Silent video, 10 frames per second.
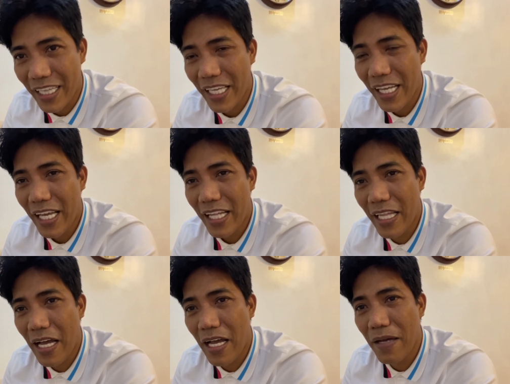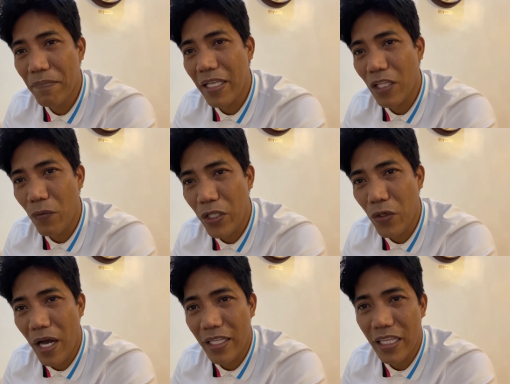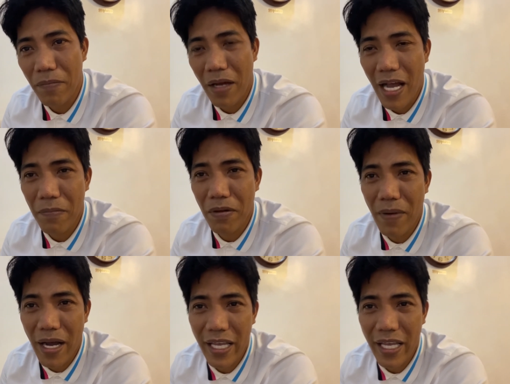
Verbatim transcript: Marcos into custody after he